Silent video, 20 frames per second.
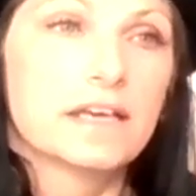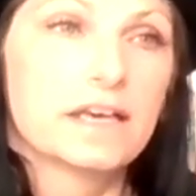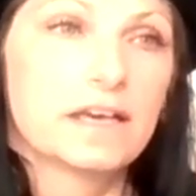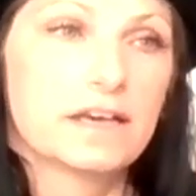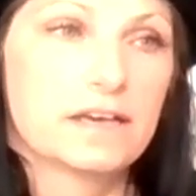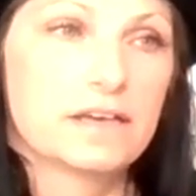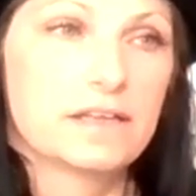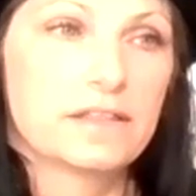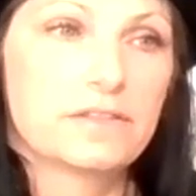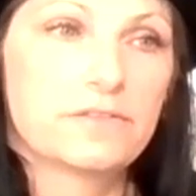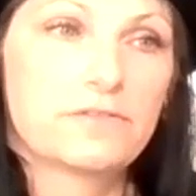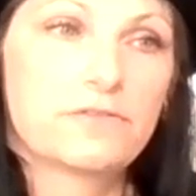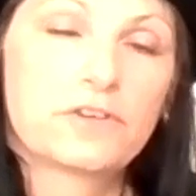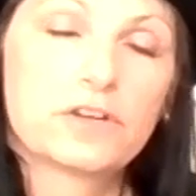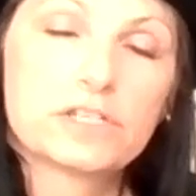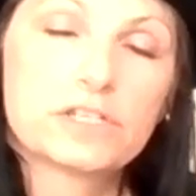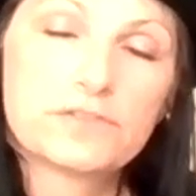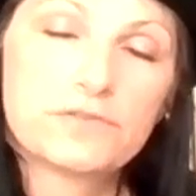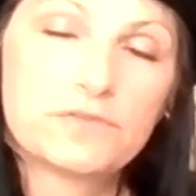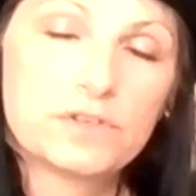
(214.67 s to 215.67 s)
The
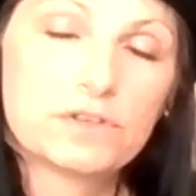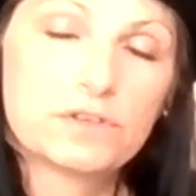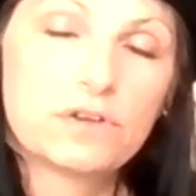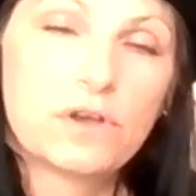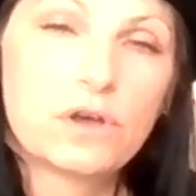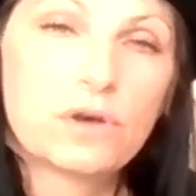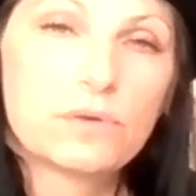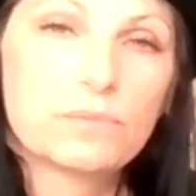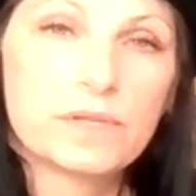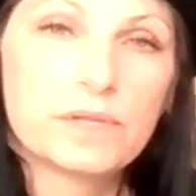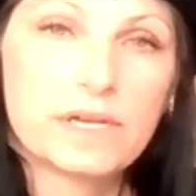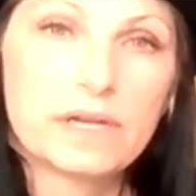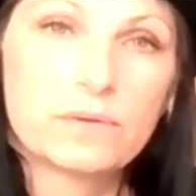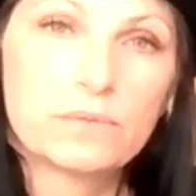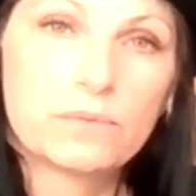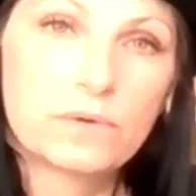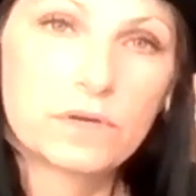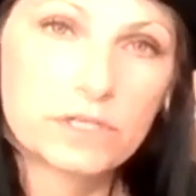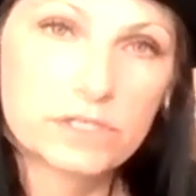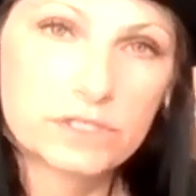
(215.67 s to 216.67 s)
first funeral home that I
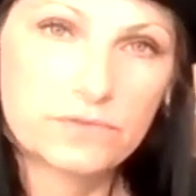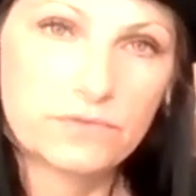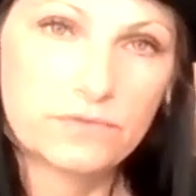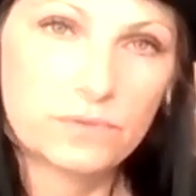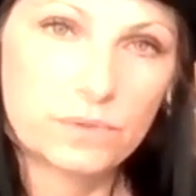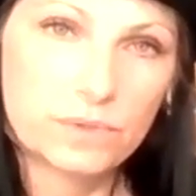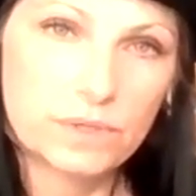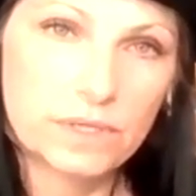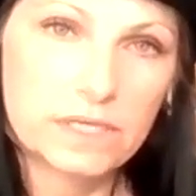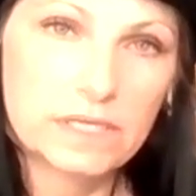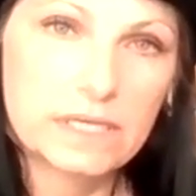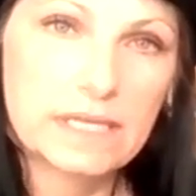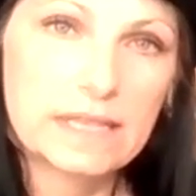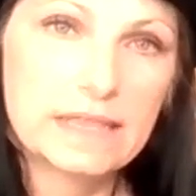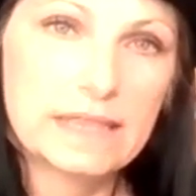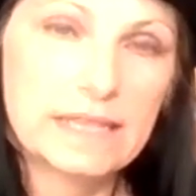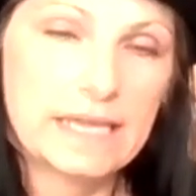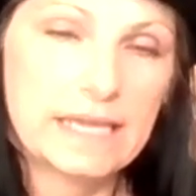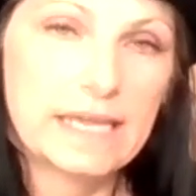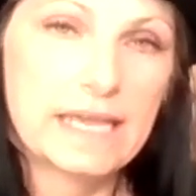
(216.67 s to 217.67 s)
worked for,
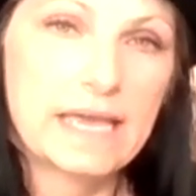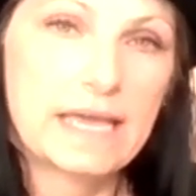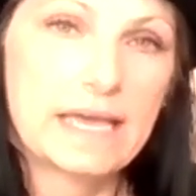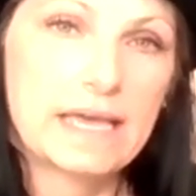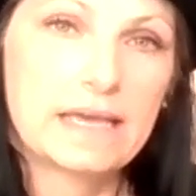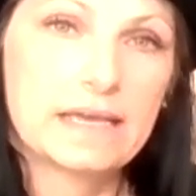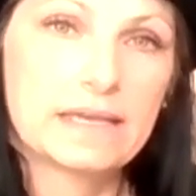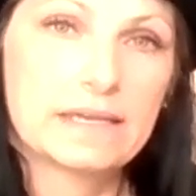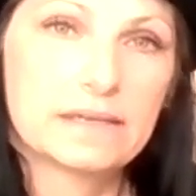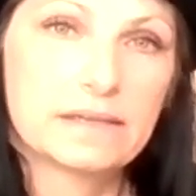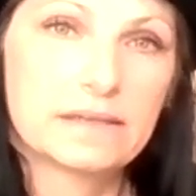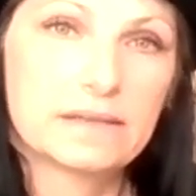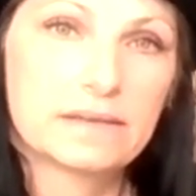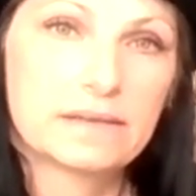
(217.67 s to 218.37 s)
they had